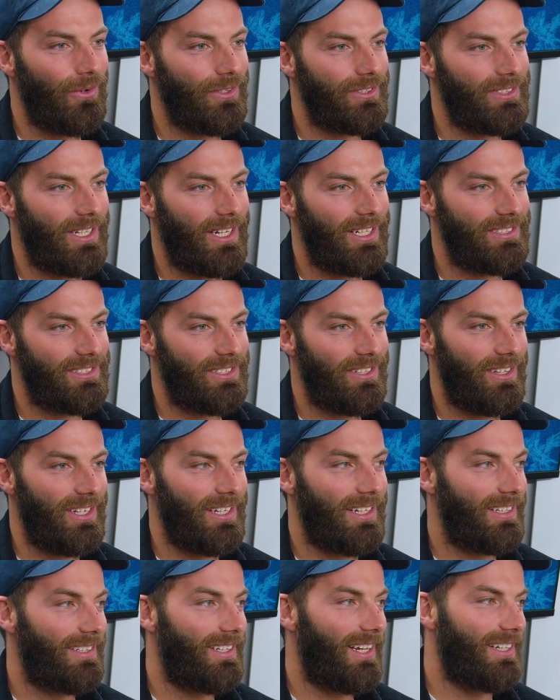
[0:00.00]
as you
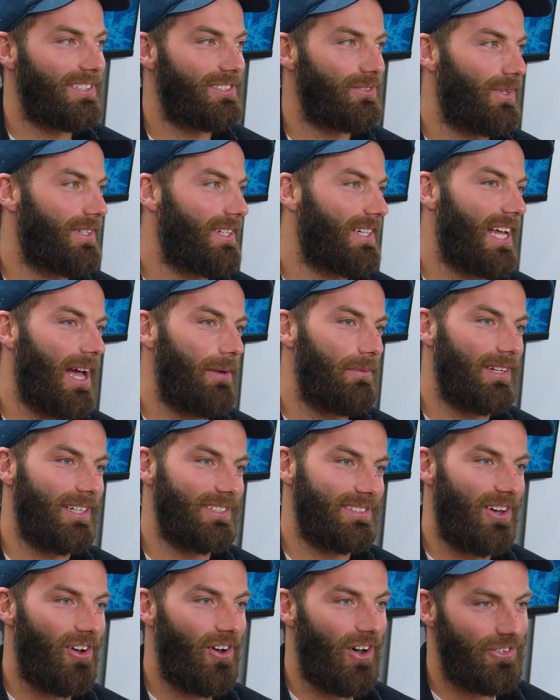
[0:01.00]
think it does when you come in
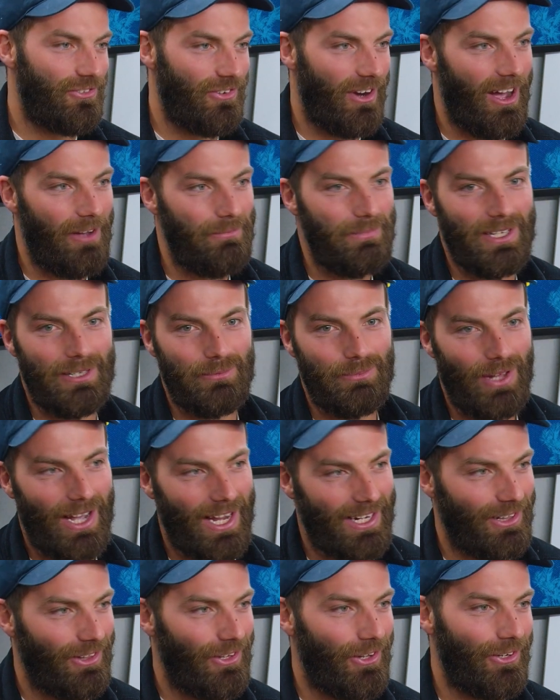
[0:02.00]
as a high draft pick
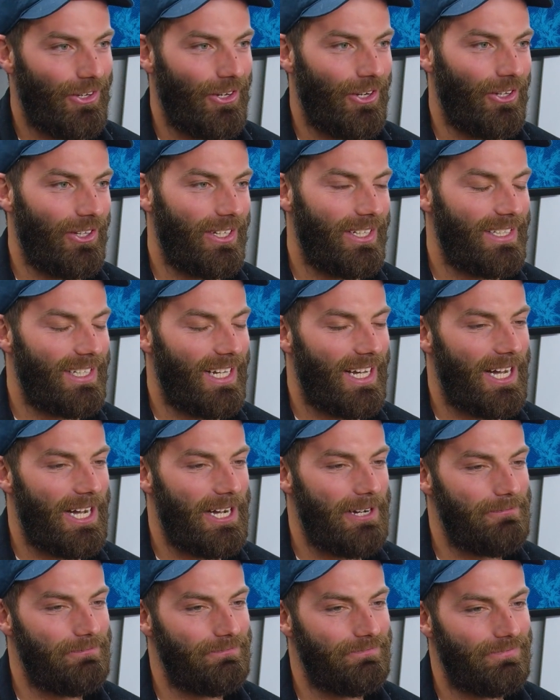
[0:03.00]
playing a lot early.
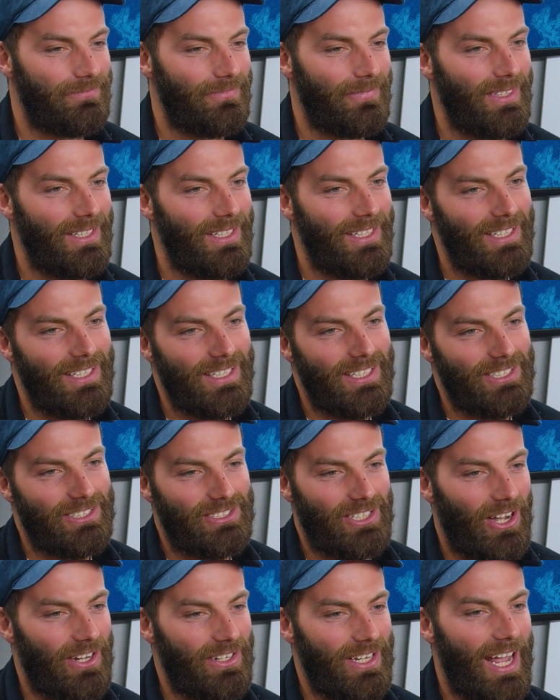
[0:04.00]

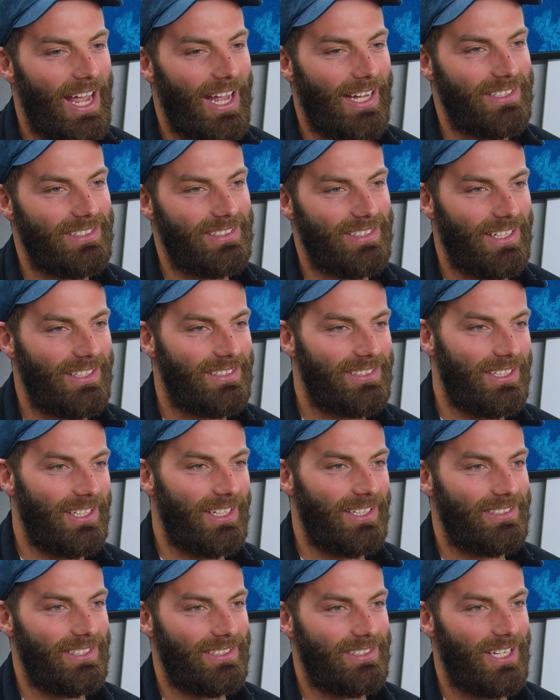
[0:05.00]
So it's
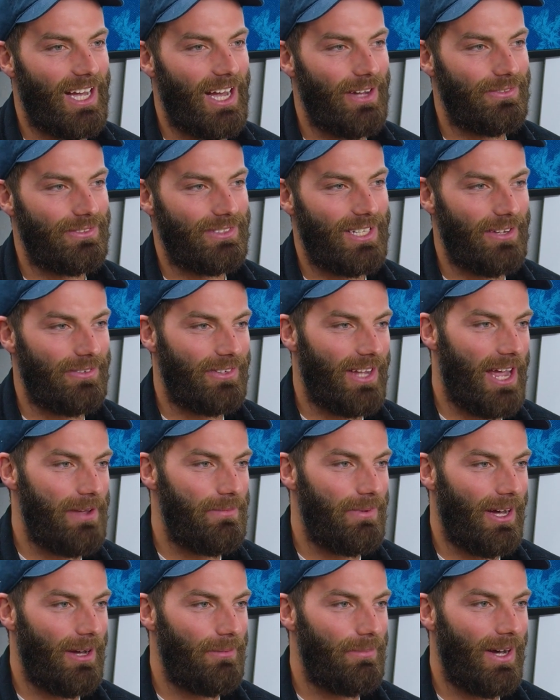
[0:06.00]
a tough
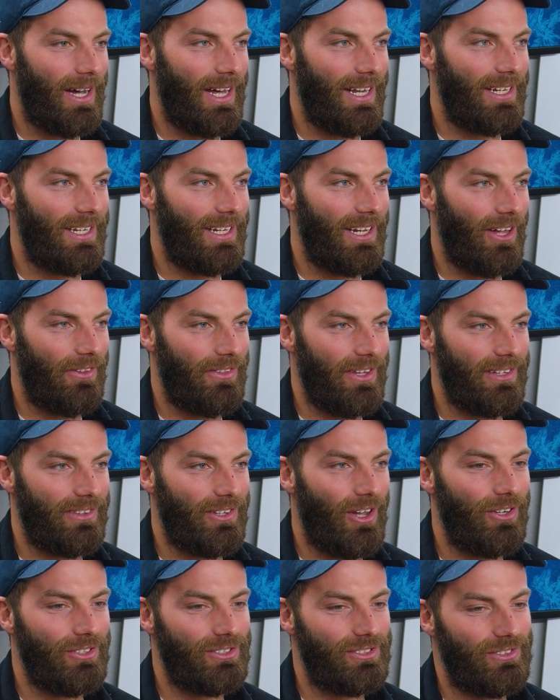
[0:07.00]
caper, but I think
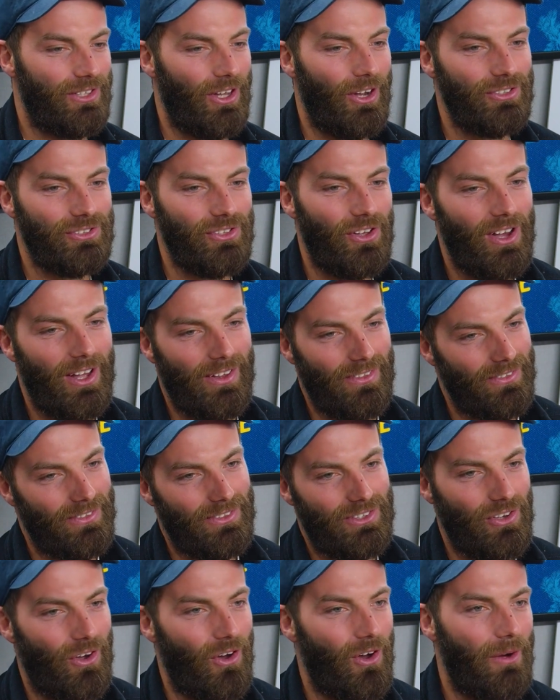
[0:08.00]
those like
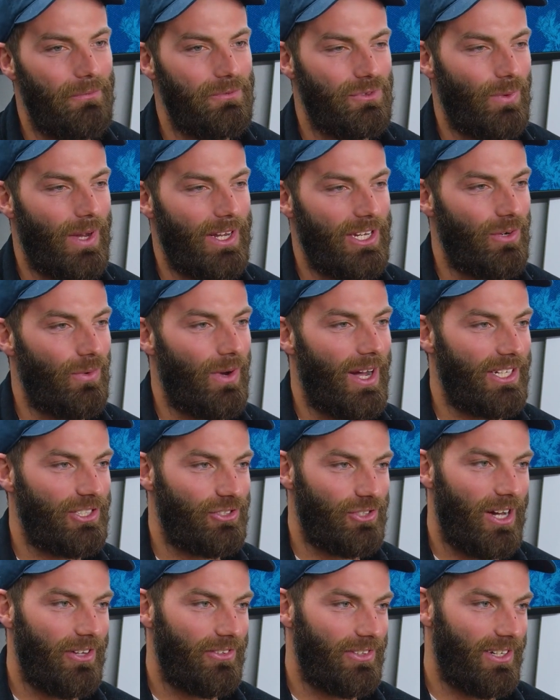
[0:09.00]
times when you are
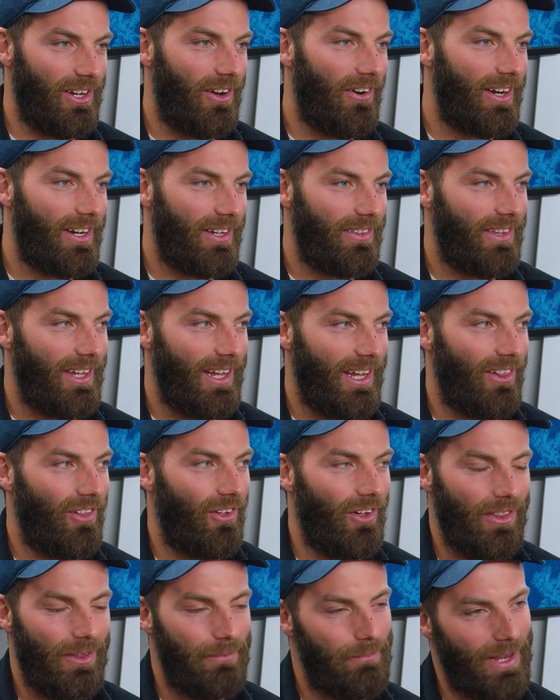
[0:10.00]
struggling, I reckon they're
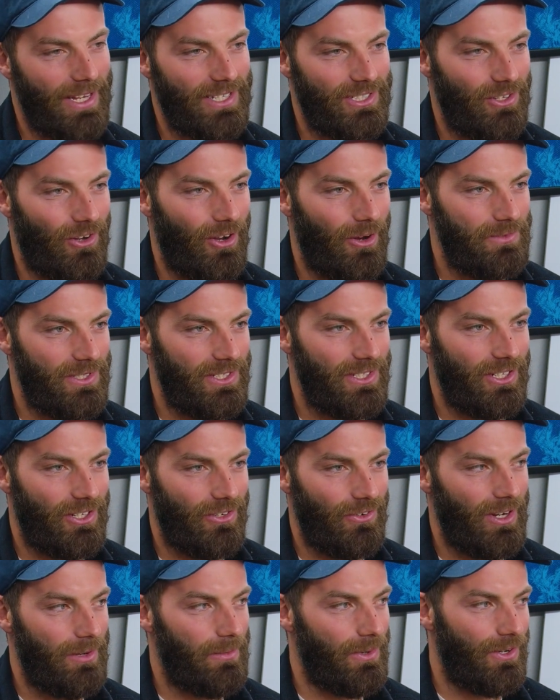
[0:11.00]
like the best times in your
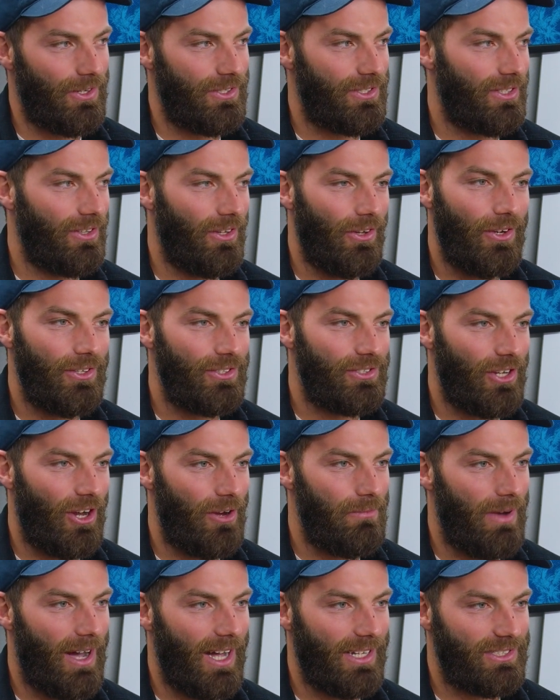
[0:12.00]
career because you learn
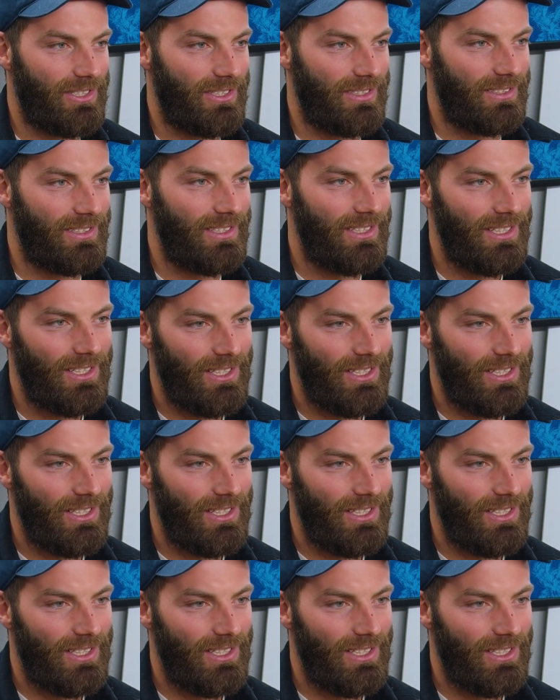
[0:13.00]
so much. And